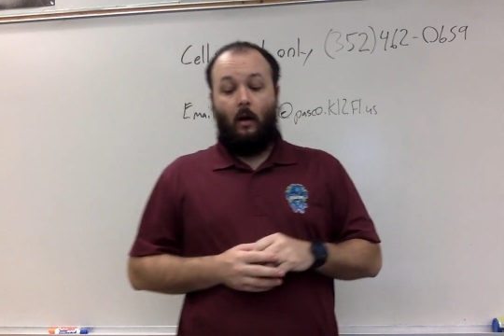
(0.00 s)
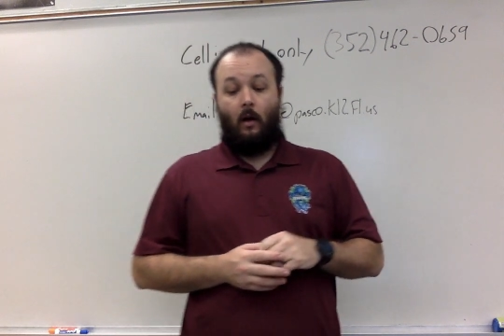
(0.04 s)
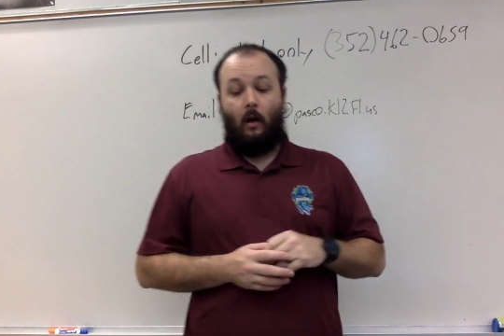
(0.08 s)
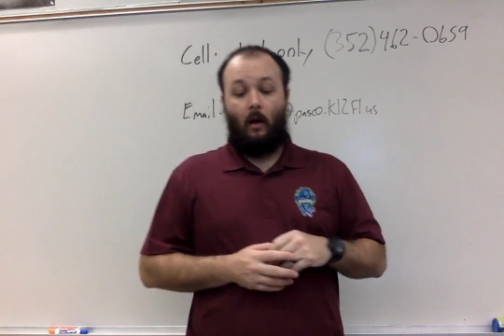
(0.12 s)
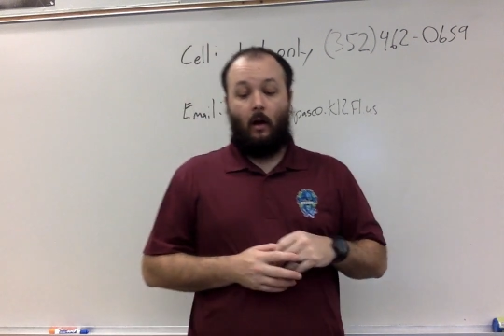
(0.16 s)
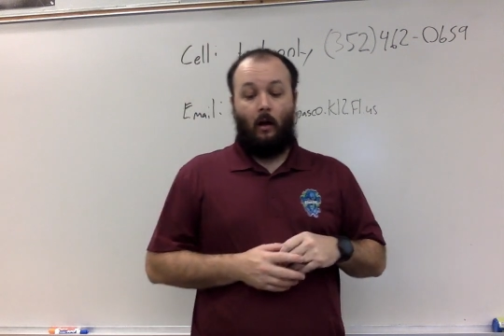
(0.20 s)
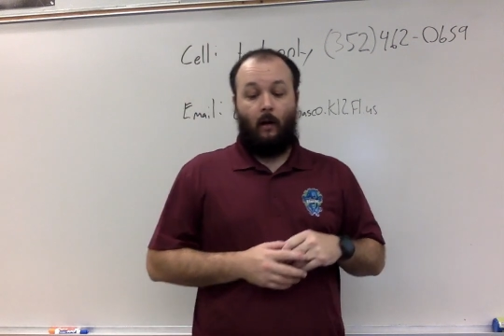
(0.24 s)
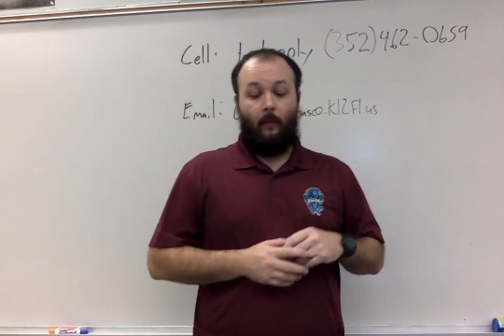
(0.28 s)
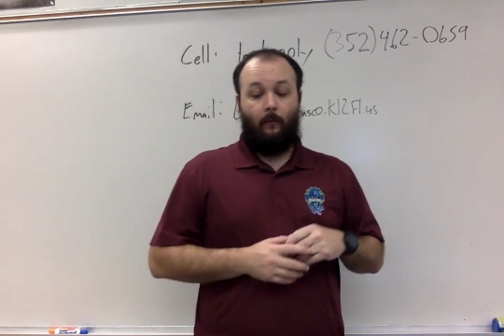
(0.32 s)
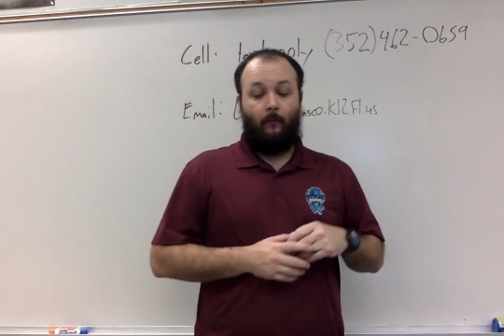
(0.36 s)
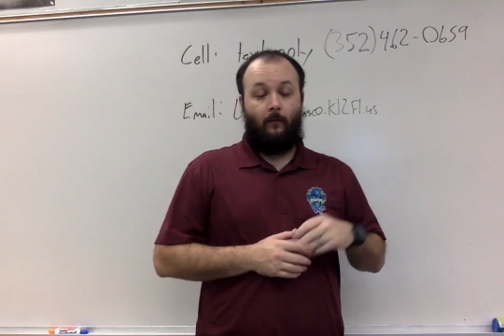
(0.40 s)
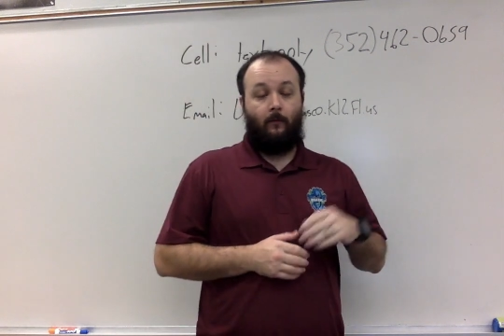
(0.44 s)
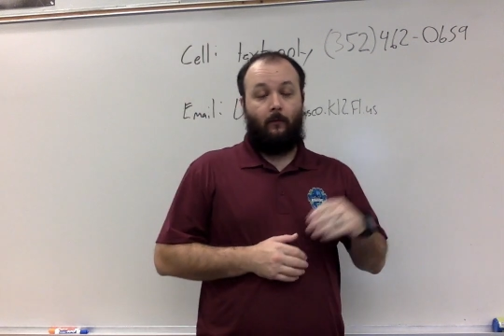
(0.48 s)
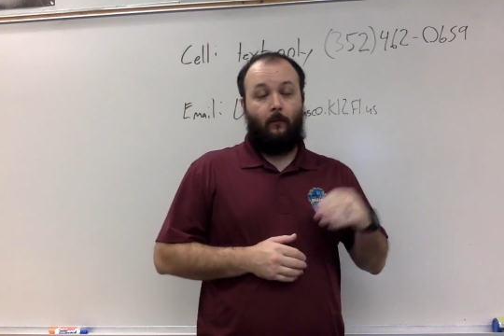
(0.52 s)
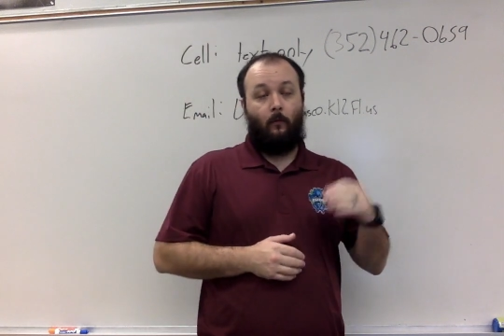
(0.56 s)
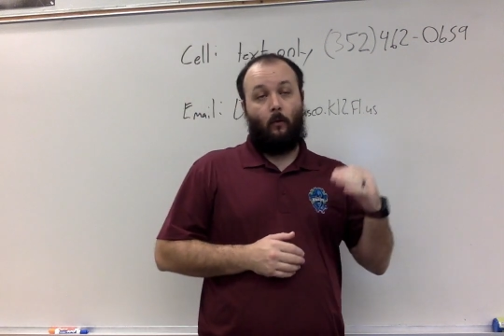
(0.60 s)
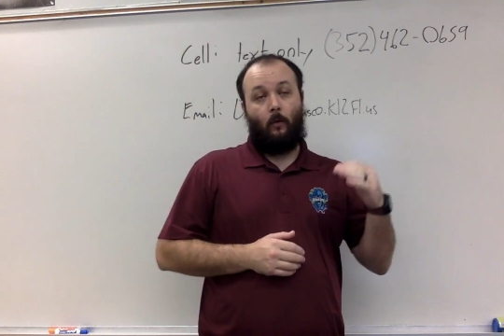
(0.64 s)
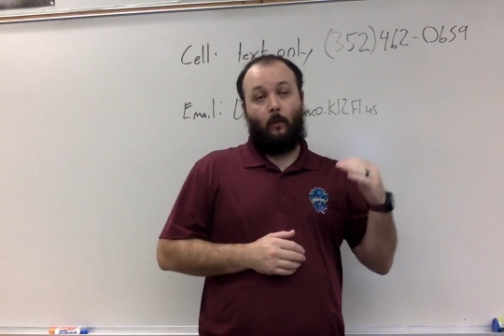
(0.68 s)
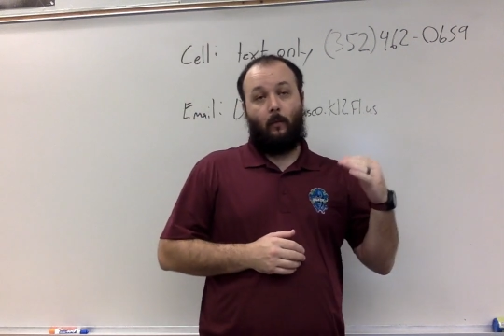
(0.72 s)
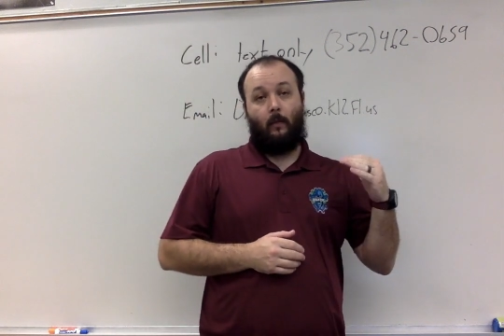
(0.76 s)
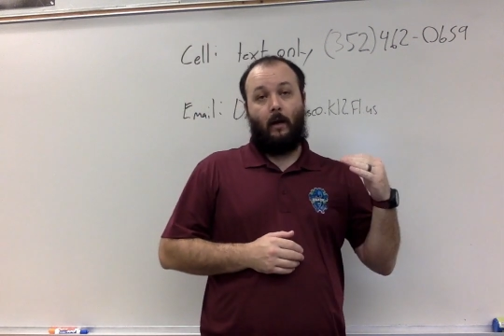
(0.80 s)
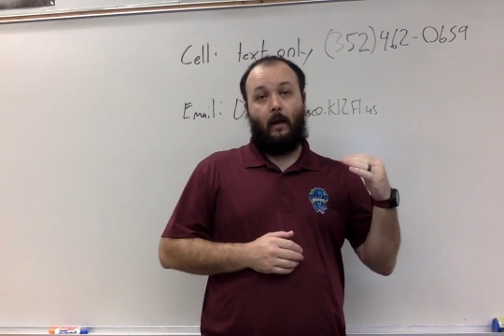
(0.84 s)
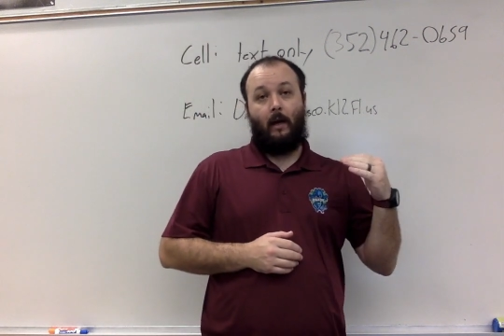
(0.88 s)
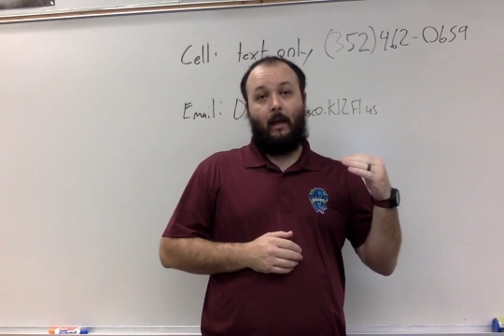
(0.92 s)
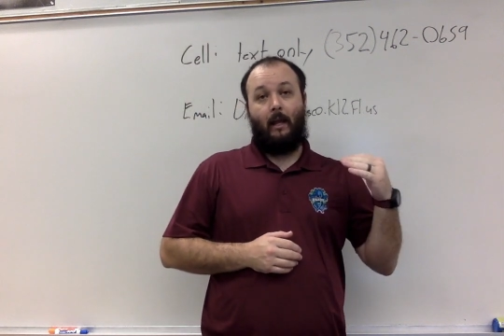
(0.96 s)
Um, for
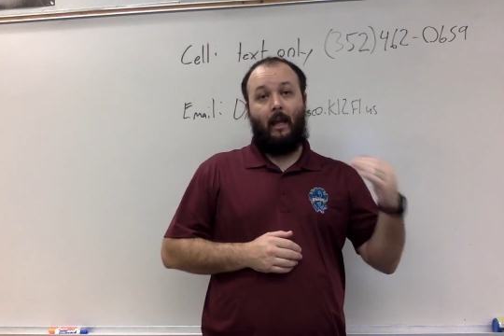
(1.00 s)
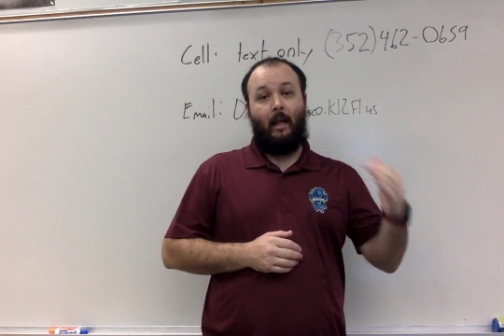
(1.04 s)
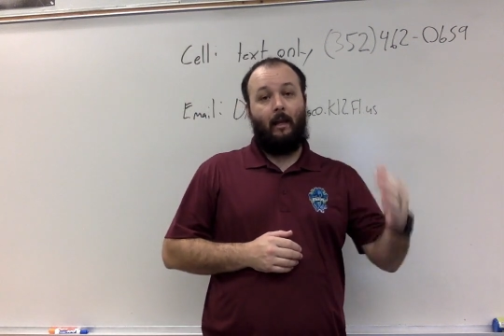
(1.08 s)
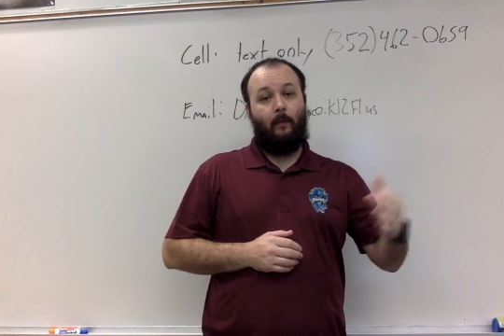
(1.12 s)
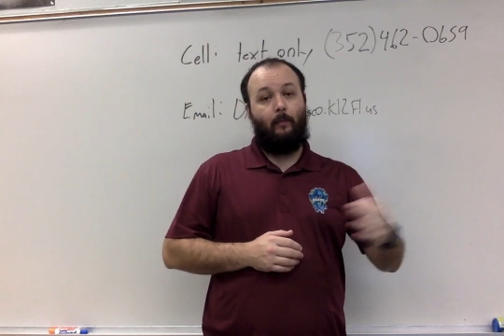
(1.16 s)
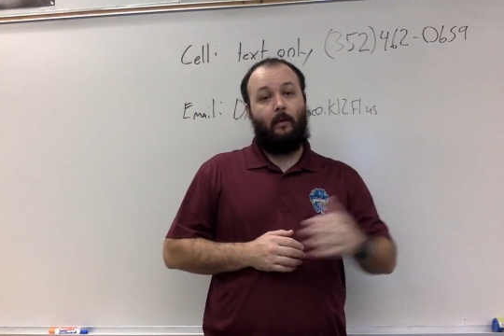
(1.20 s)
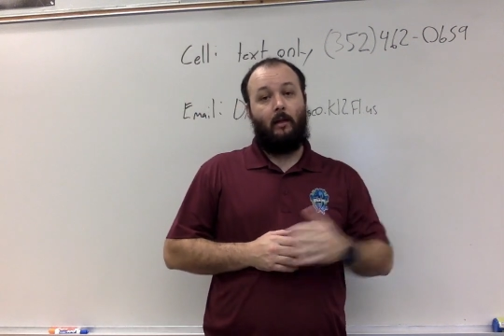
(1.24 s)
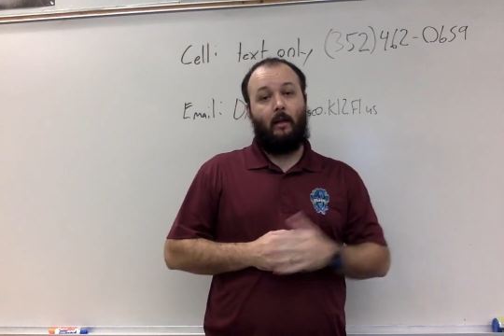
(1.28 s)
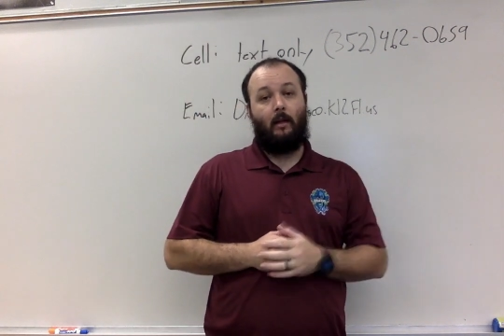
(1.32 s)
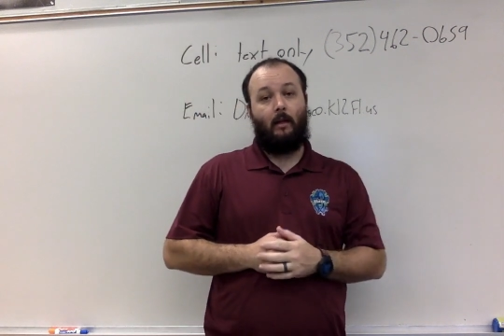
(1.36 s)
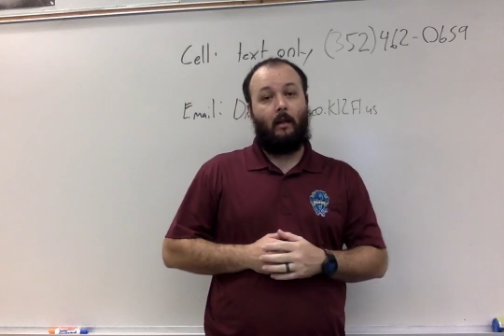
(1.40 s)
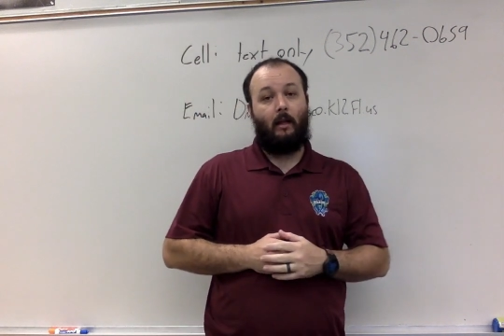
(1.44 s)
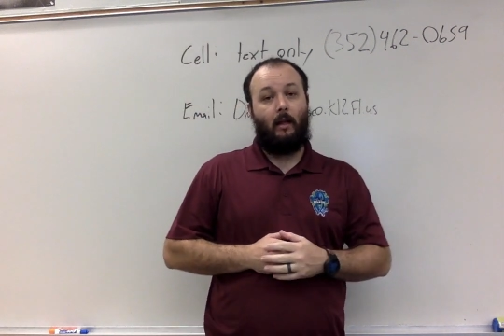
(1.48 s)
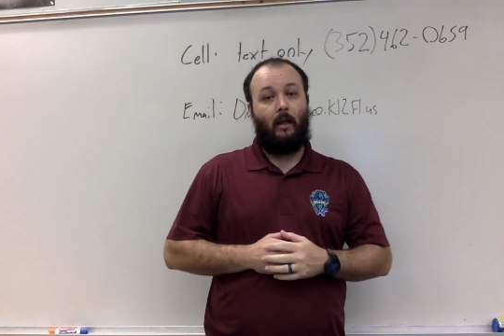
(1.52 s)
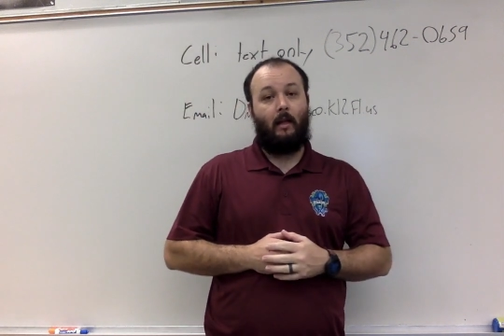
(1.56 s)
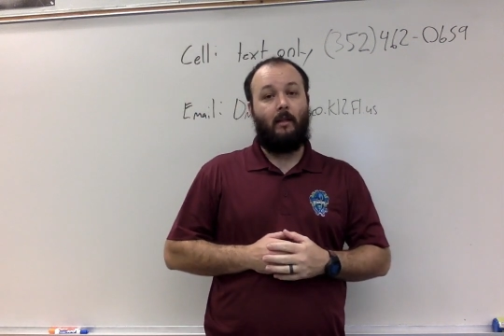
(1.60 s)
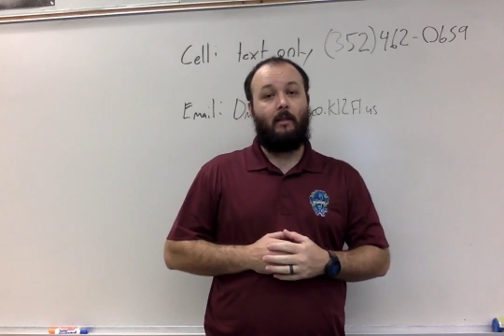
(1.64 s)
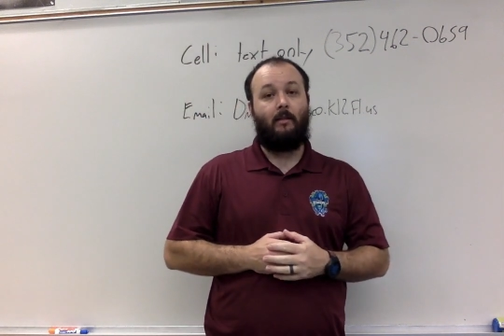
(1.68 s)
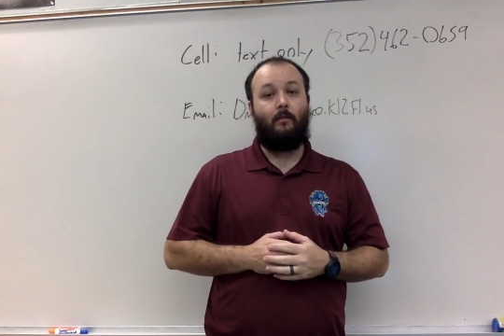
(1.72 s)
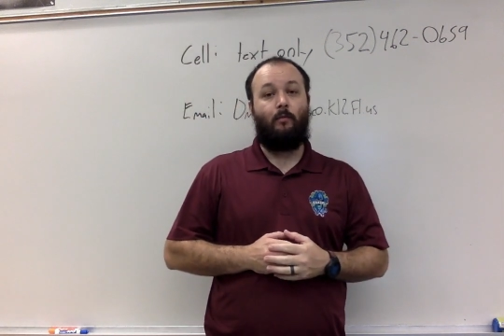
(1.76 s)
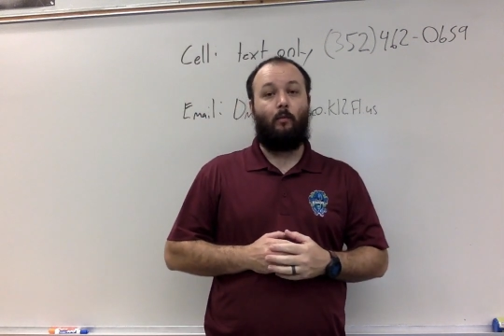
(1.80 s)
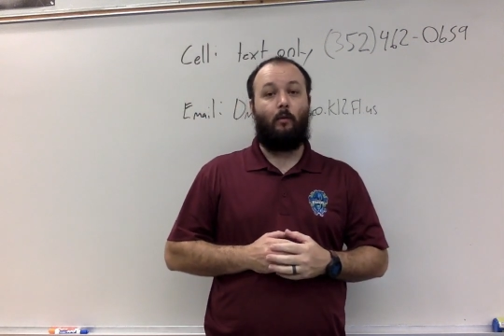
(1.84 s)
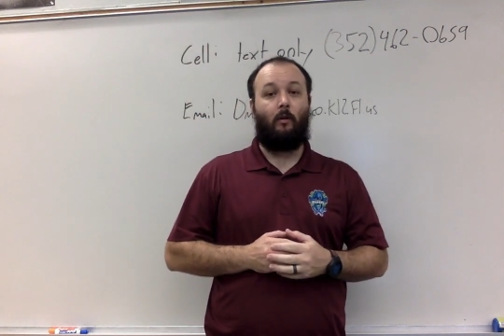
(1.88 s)
my AP class,